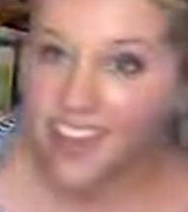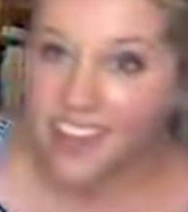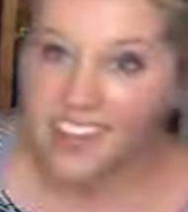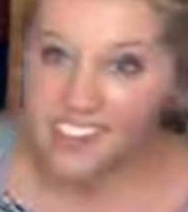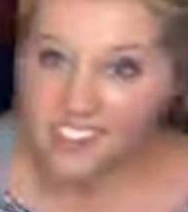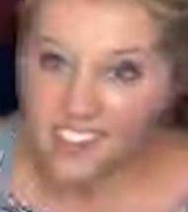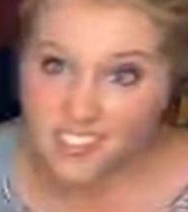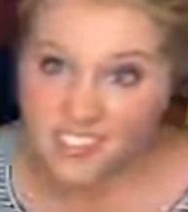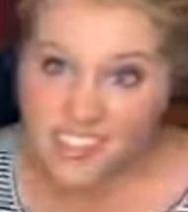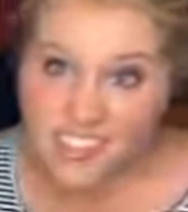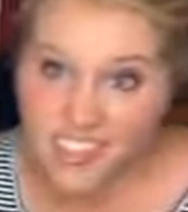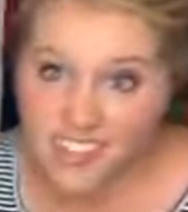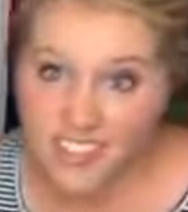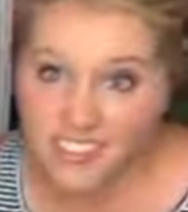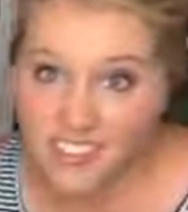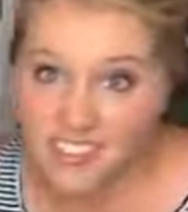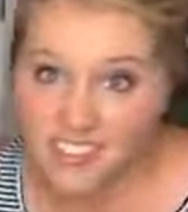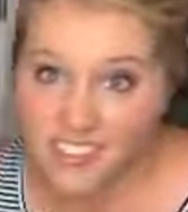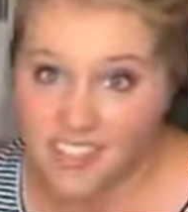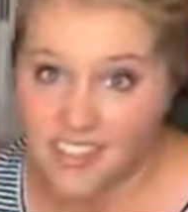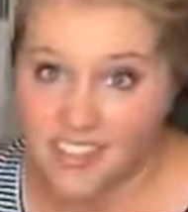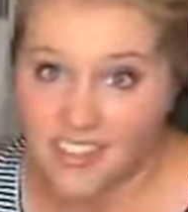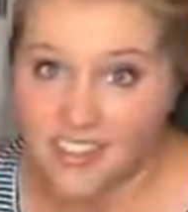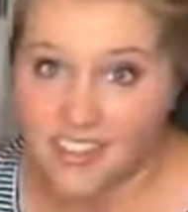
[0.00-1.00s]
As soon as I get
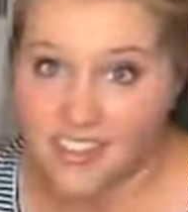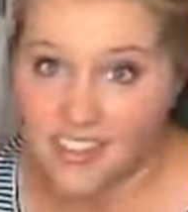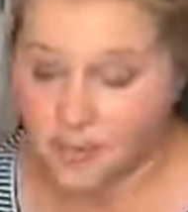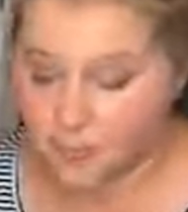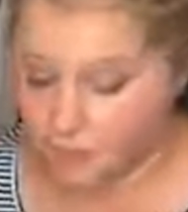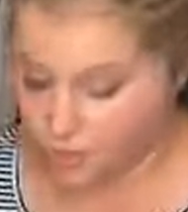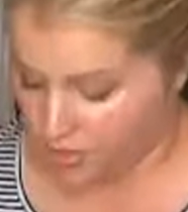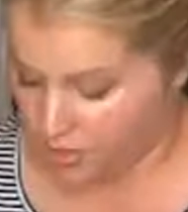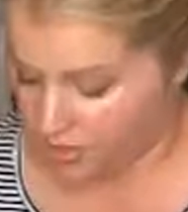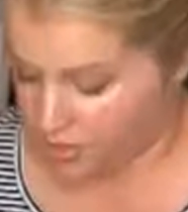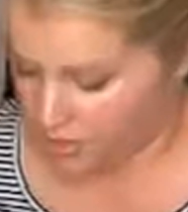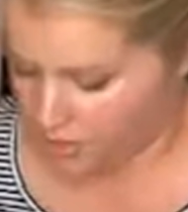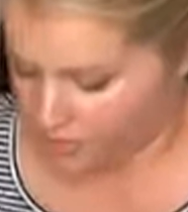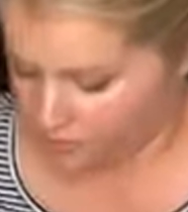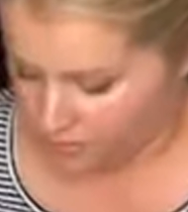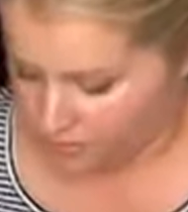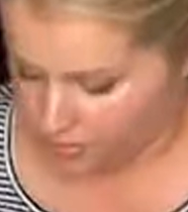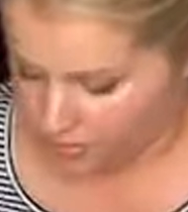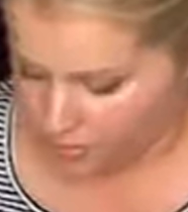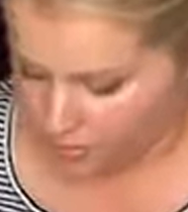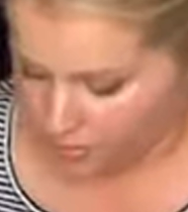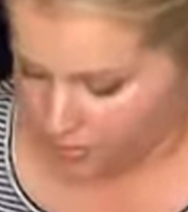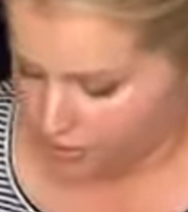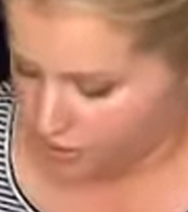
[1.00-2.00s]
this thing done, I'm putting it on the
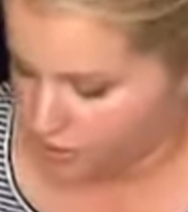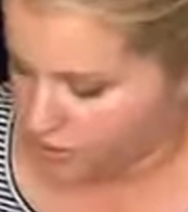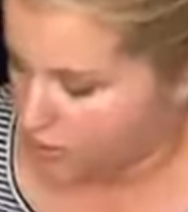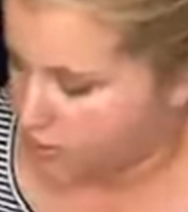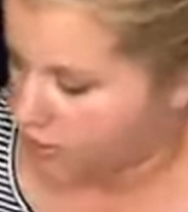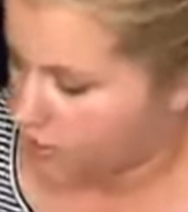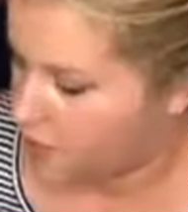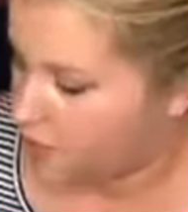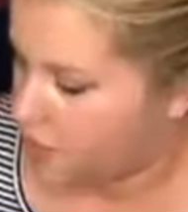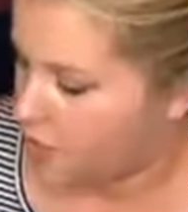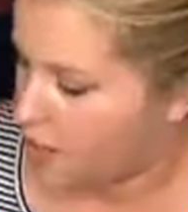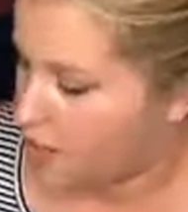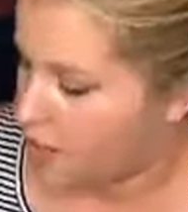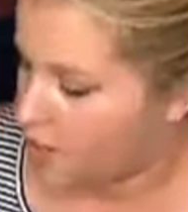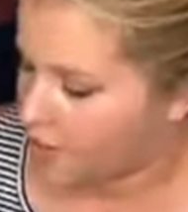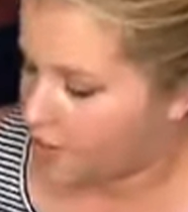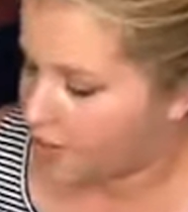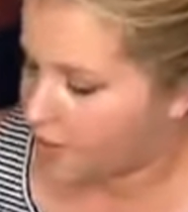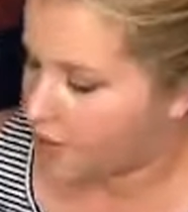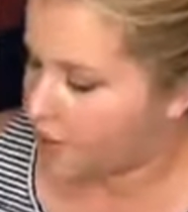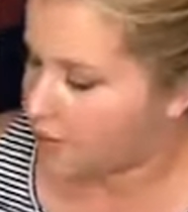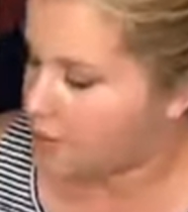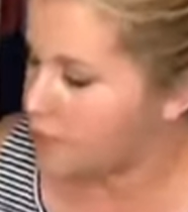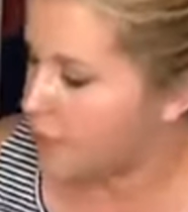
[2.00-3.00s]
front porch.
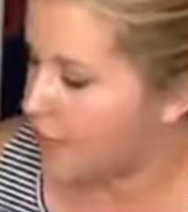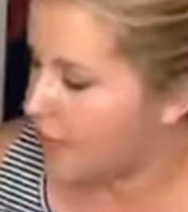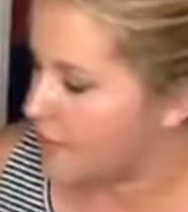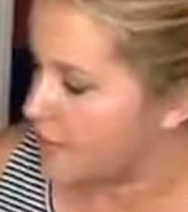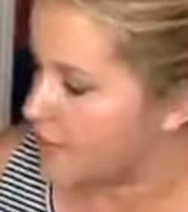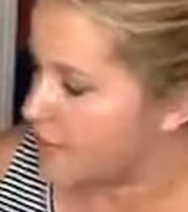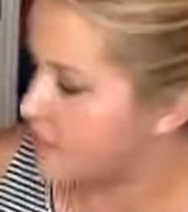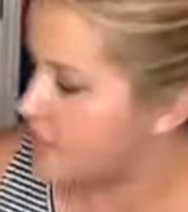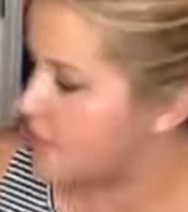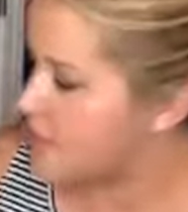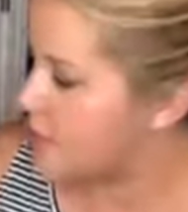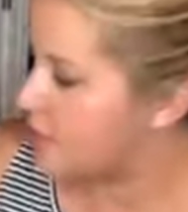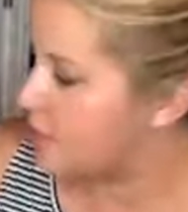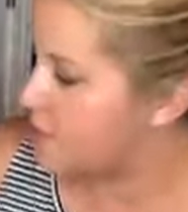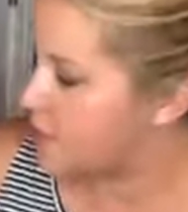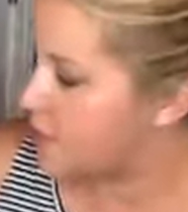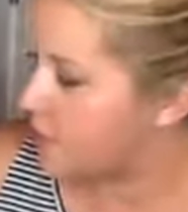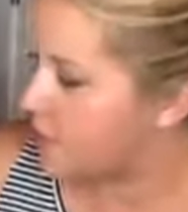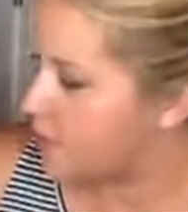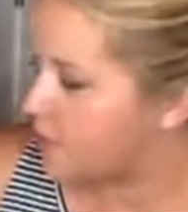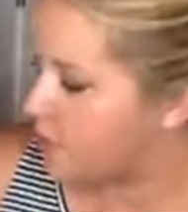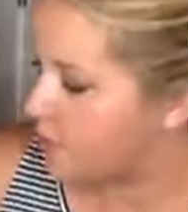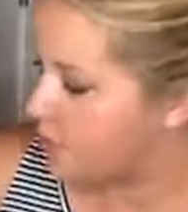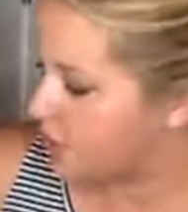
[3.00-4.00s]
Okay, let's paint the stem
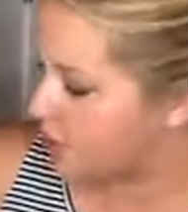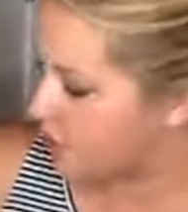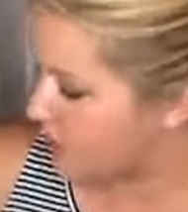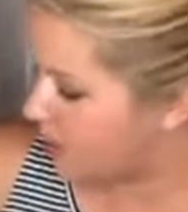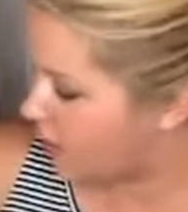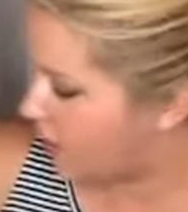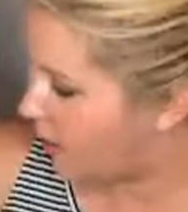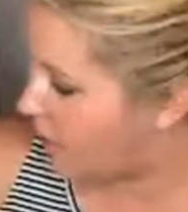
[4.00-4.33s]
real quick.